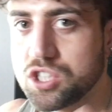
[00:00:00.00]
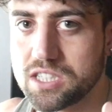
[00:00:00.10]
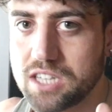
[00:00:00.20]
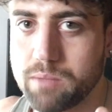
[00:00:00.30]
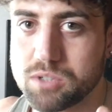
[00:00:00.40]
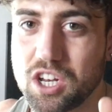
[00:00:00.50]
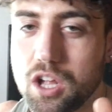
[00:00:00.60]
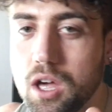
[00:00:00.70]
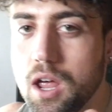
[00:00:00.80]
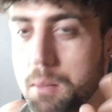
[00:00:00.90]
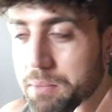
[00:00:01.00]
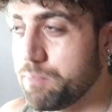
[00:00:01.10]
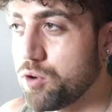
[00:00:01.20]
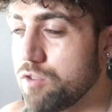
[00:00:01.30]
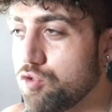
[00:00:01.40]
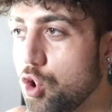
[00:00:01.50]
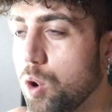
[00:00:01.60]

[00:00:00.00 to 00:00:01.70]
This clip's going to be pretty raw.